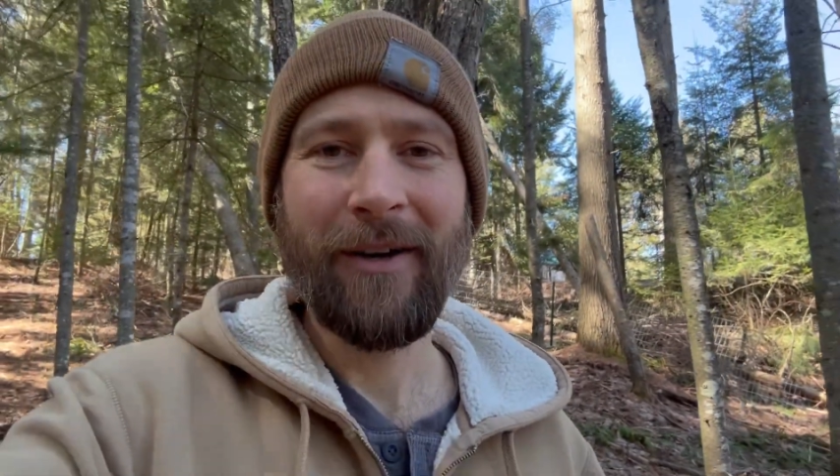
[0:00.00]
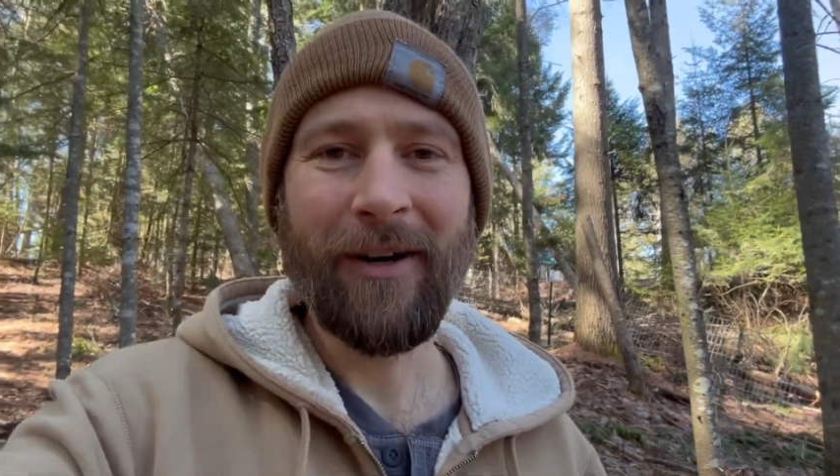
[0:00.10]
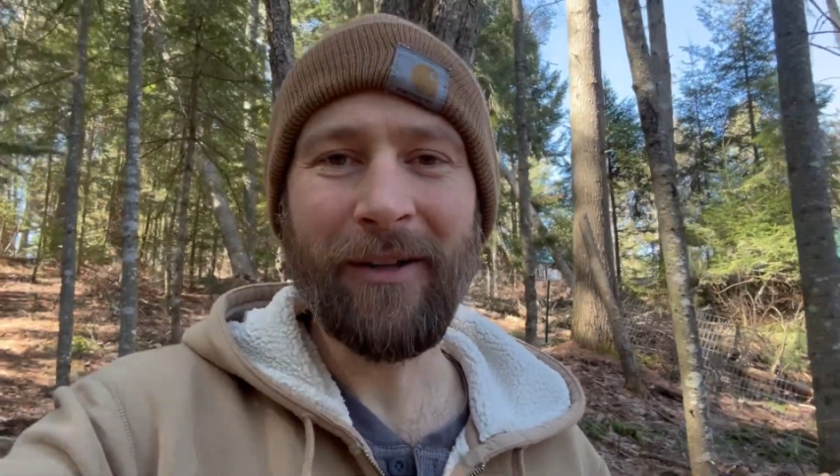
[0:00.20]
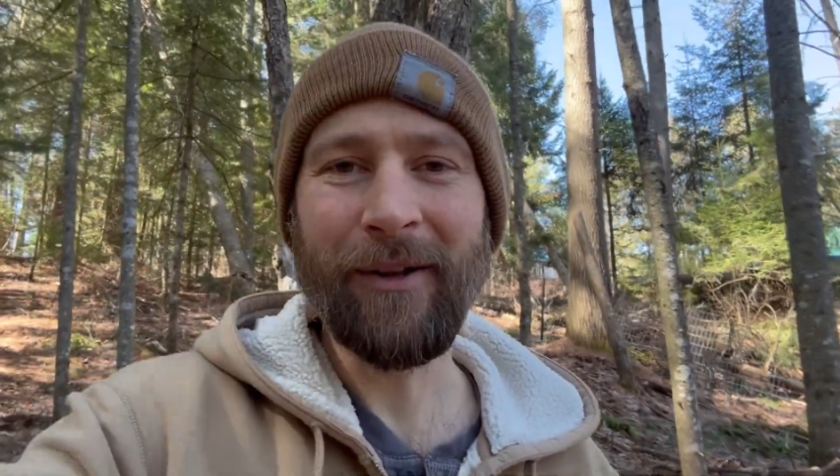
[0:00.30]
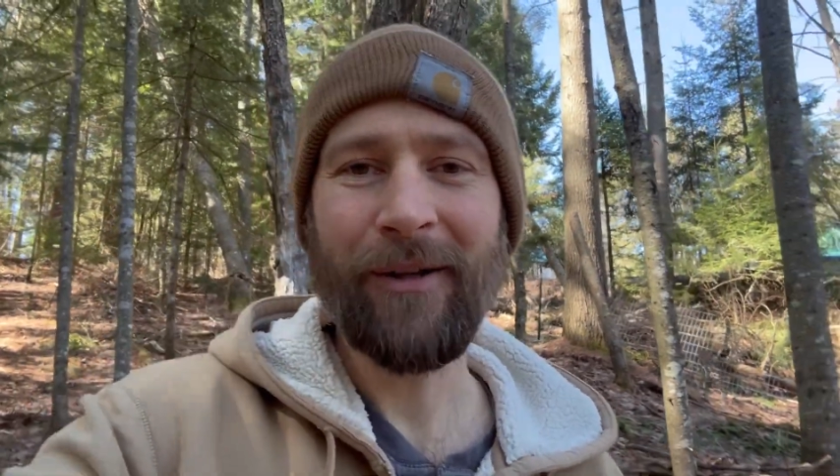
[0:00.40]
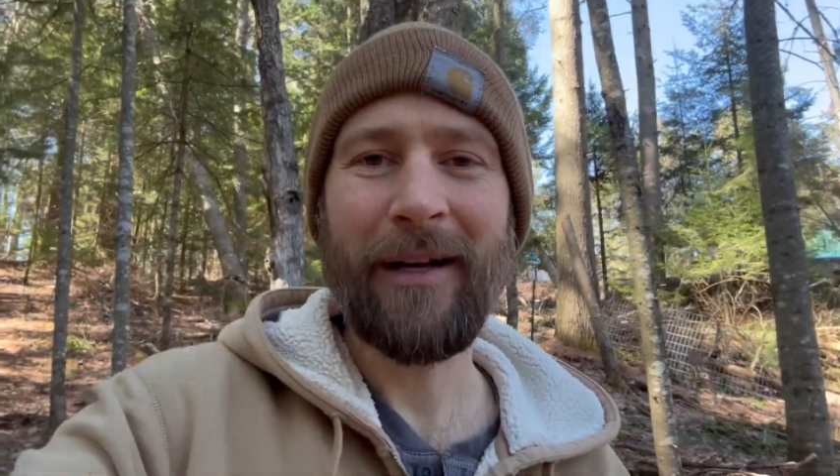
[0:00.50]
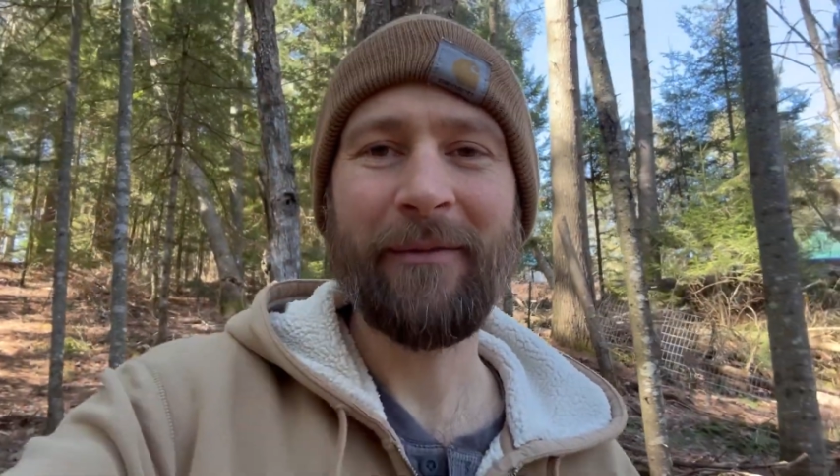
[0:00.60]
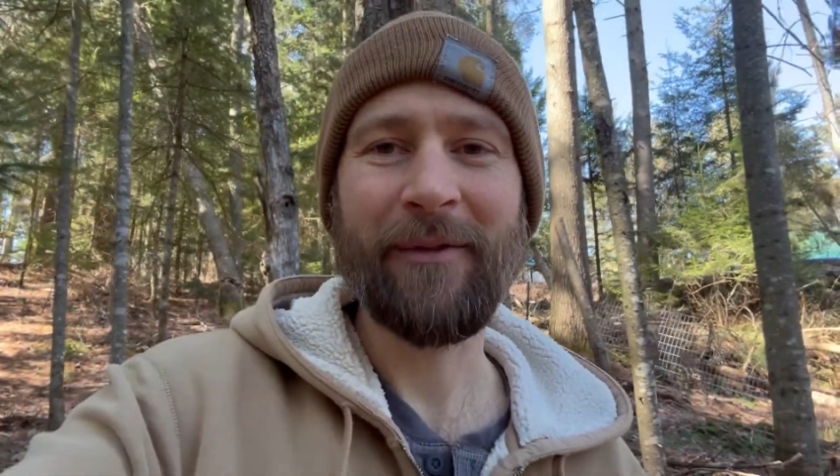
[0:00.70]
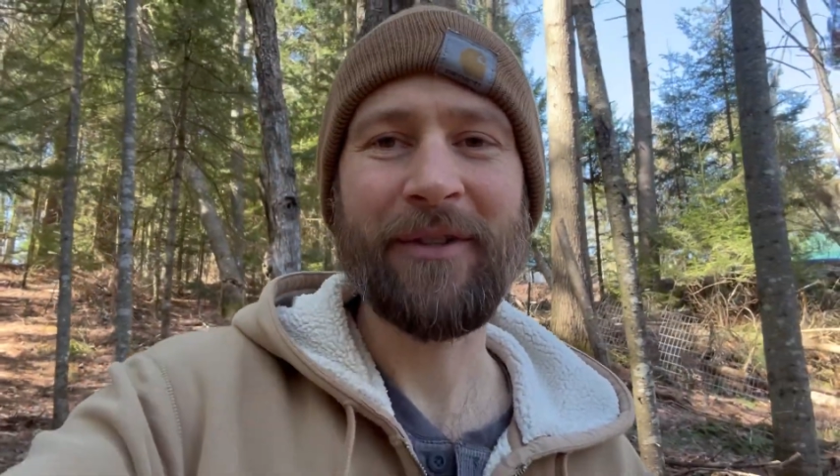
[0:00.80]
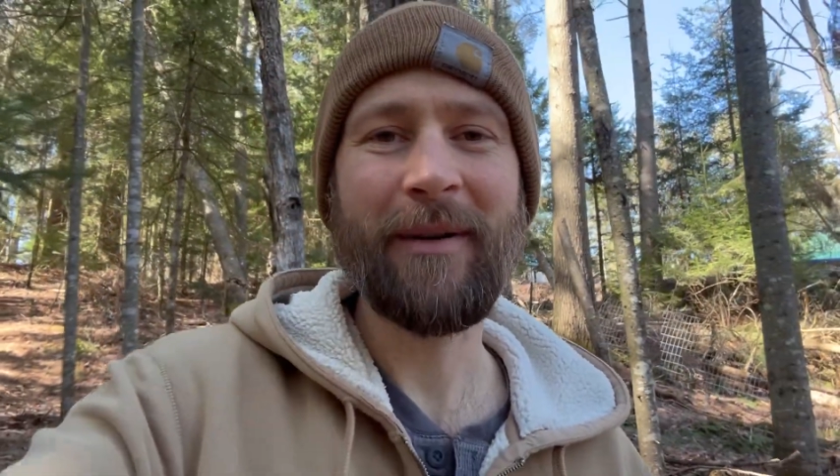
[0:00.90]
on the lookout
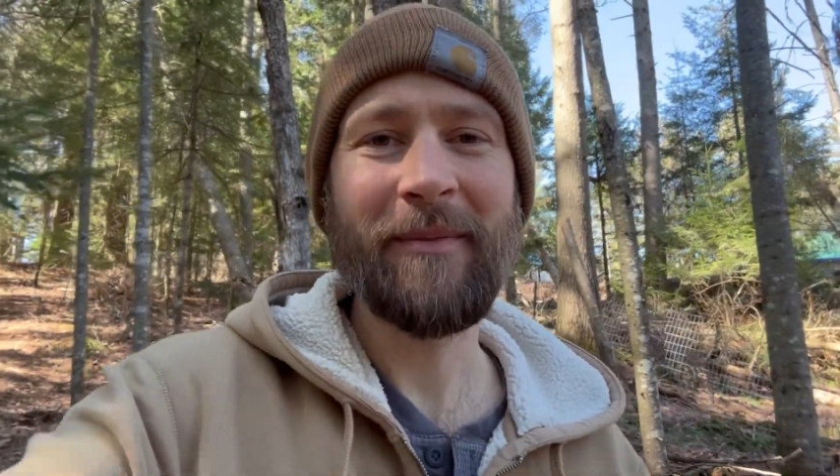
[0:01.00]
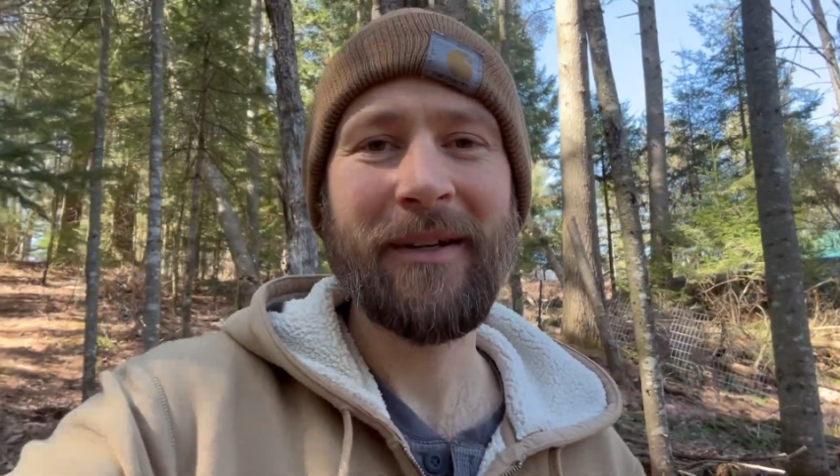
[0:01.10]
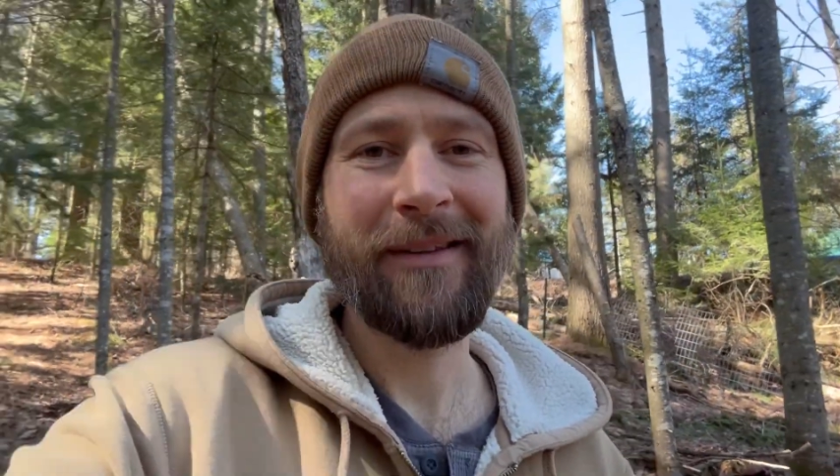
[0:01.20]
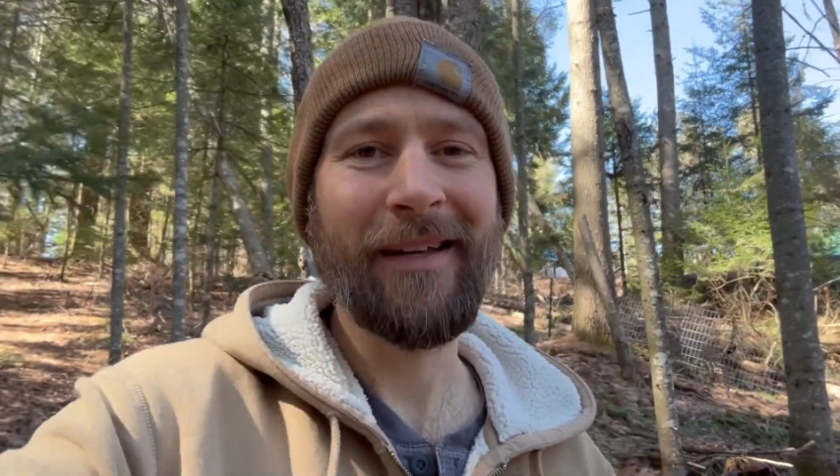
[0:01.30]
for something